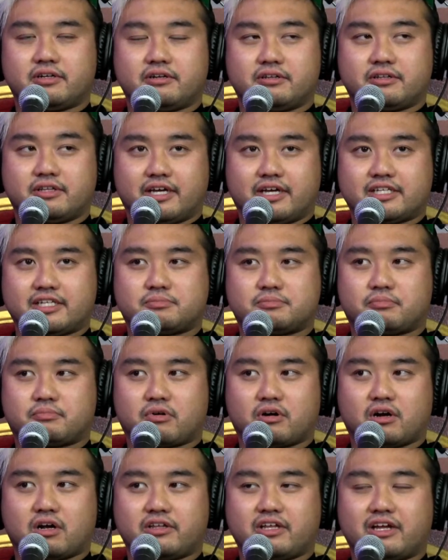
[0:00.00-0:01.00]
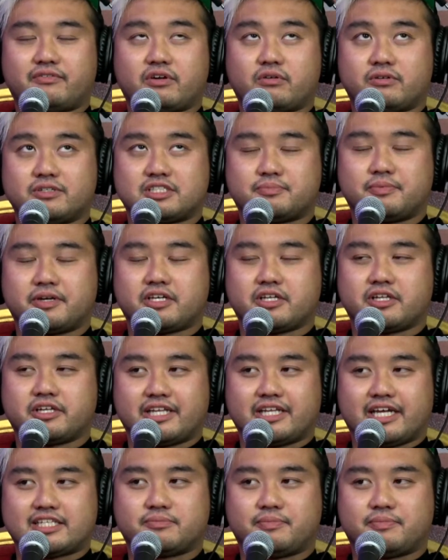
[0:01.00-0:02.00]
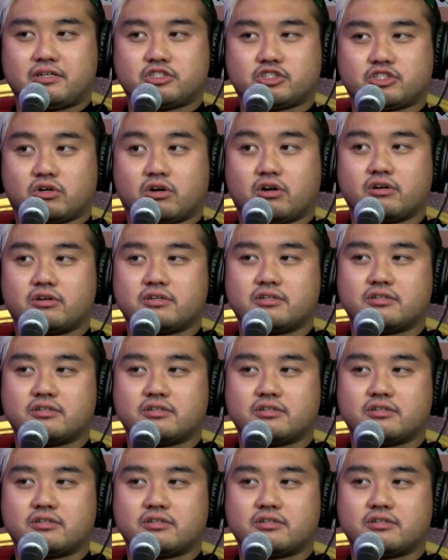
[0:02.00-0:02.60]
that's everyone's speculating that's about Gerard.